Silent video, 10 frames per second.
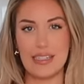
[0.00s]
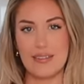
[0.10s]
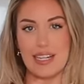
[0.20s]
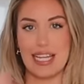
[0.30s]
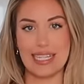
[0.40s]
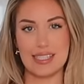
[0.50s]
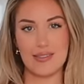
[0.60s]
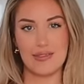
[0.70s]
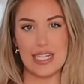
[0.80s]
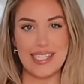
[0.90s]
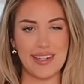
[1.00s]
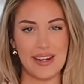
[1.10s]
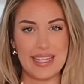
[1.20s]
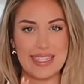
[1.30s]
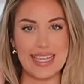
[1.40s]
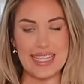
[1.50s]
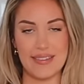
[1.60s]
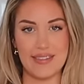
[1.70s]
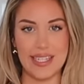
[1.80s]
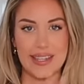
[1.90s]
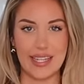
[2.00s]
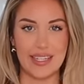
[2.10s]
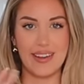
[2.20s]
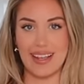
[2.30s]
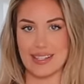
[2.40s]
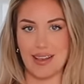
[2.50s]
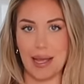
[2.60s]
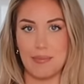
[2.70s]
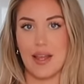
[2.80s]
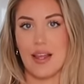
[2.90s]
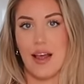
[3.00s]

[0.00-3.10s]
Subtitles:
And I feel like it's a really nice evening, like nighttime